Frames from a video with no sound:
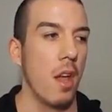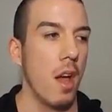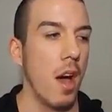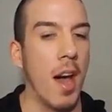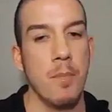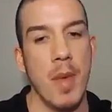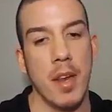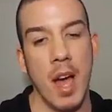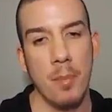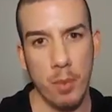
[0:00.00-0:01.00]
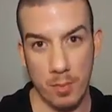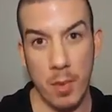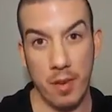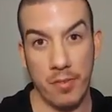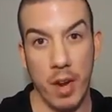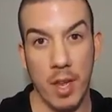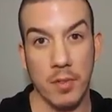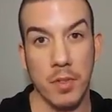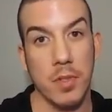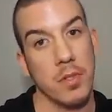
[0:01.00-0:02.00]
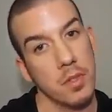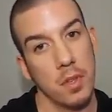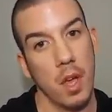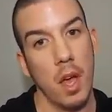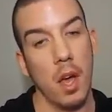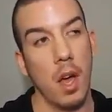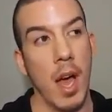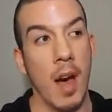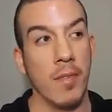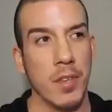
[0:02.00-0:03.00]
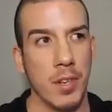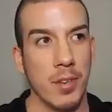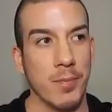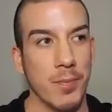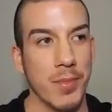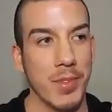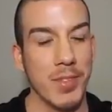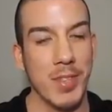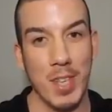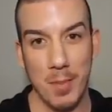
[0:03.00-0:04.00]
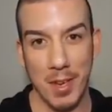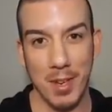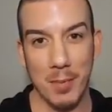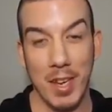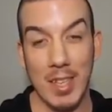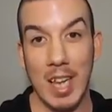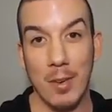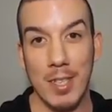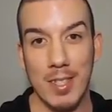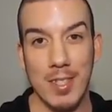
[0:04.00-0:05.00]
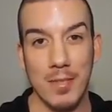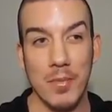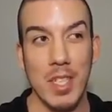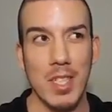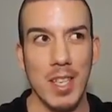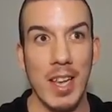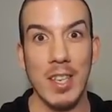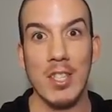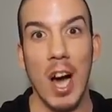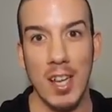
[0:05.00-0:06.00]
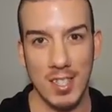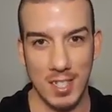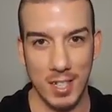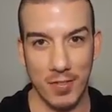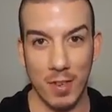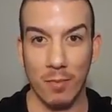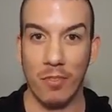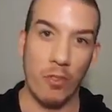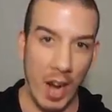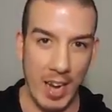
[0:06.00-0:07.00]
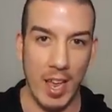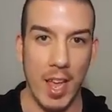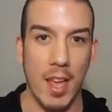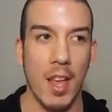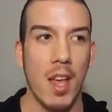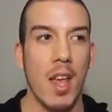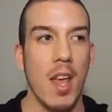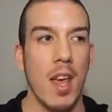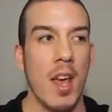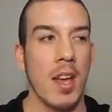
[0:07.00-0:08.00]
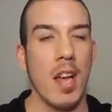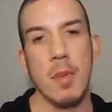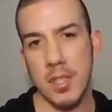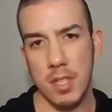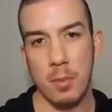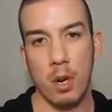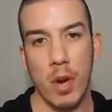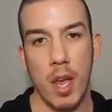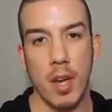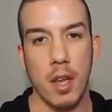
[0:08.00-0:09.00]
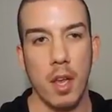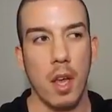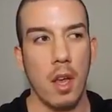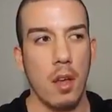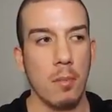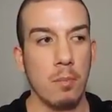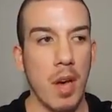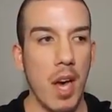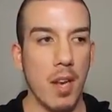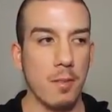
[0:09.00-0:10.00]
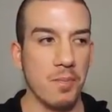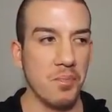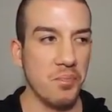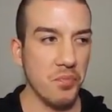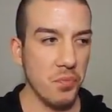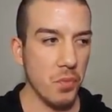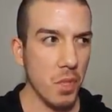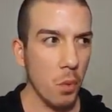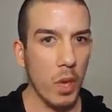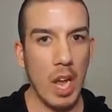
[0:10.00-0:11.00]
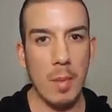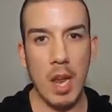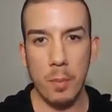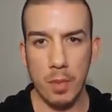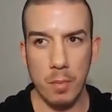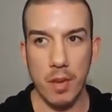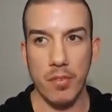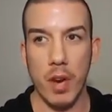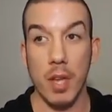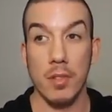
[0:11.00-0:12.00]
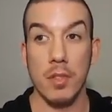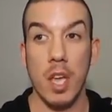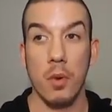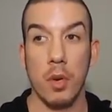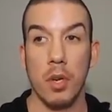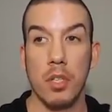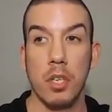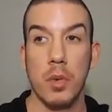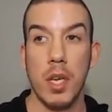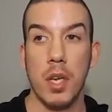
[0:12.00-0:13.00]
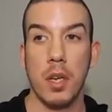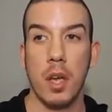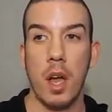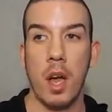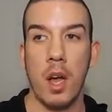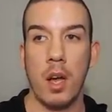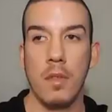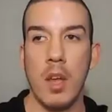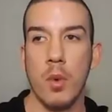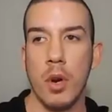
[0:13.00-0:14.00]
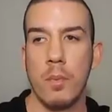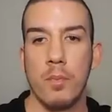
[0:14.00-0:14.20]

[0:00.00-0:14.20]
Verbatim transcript: I met up with my friends after sleeping because I was exhausted from Friday and I missed the parade, but when I met up with my friends, they were doing, uh, they were